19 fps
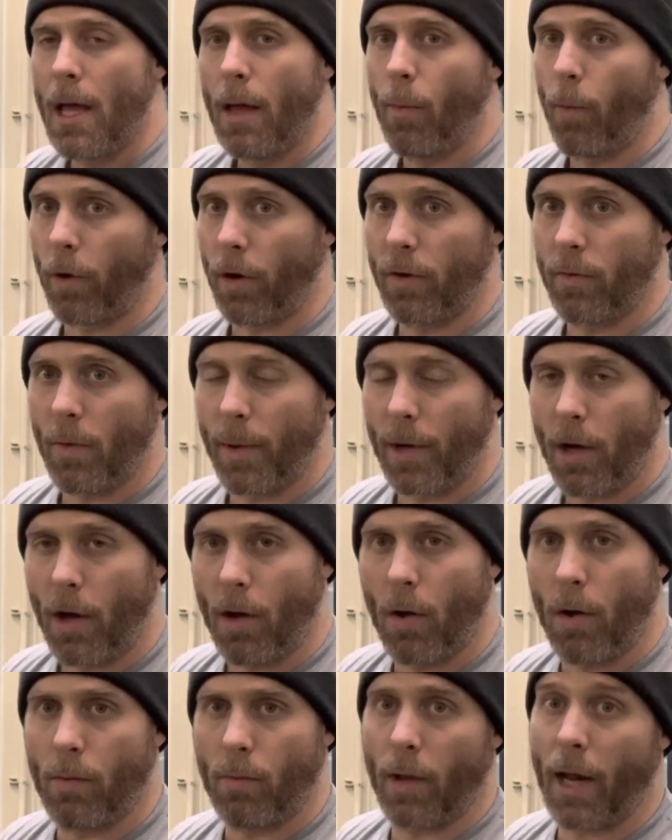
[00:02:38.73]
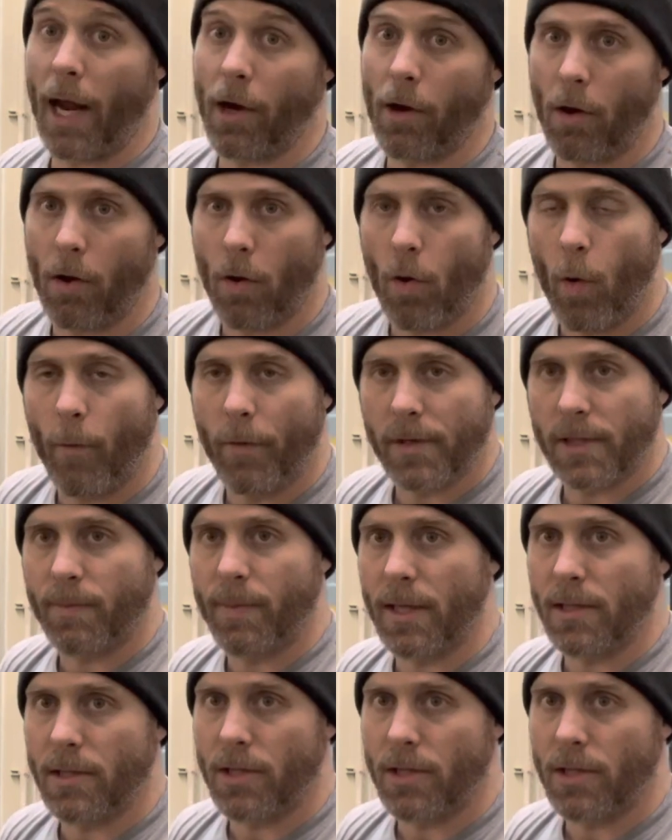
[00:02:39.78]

We're gonna do what I call over speed